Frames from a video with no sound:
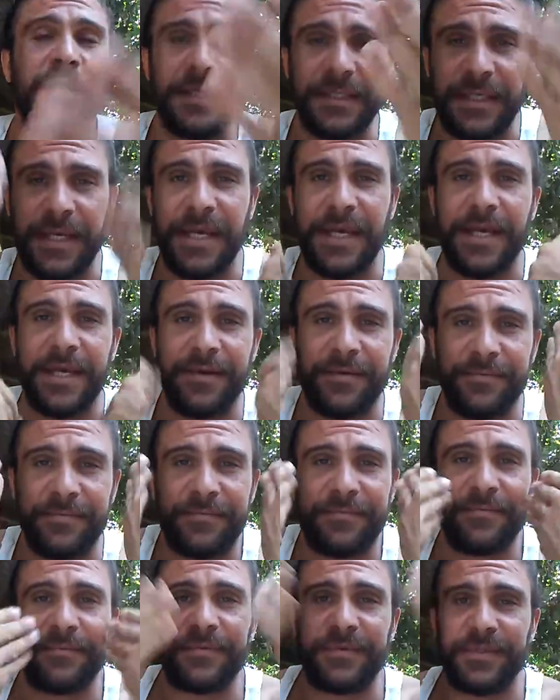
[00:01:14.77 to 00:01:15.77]
his head
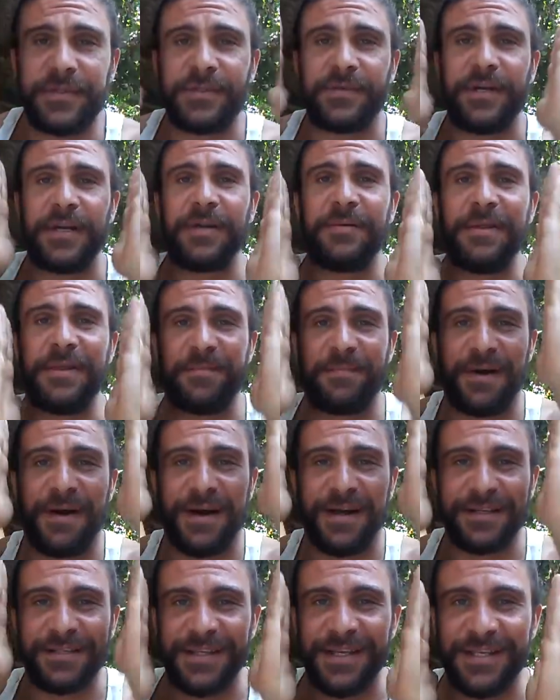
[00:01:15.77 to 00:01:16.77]
straight up in the
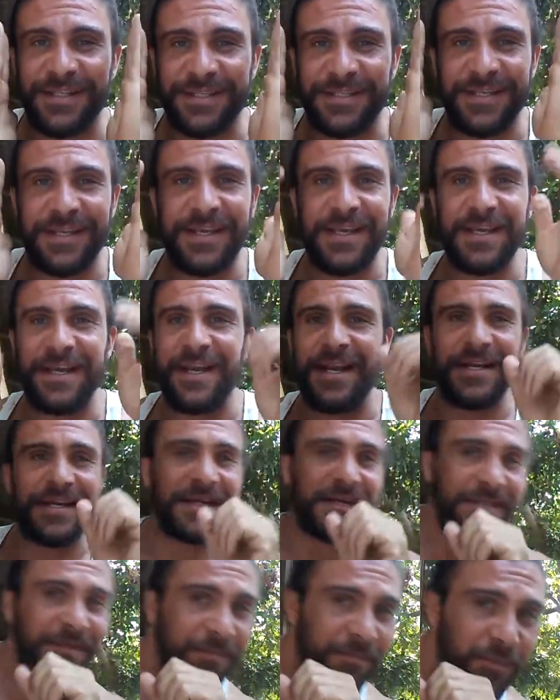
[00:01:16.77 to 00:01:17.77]
box. He
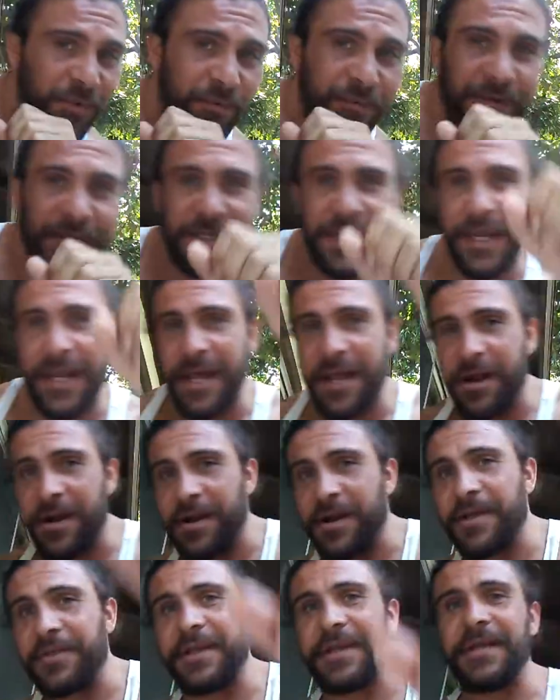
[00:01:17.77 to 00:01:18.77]
doesn't move his head or
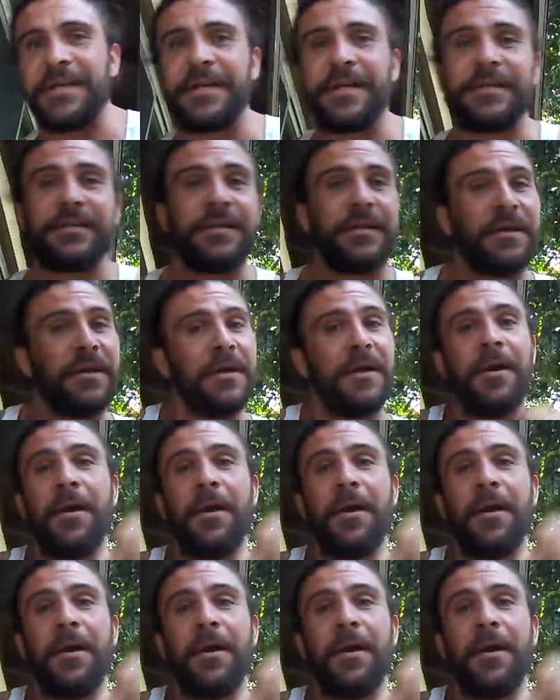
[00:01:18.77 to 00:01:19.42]
nothing. He just.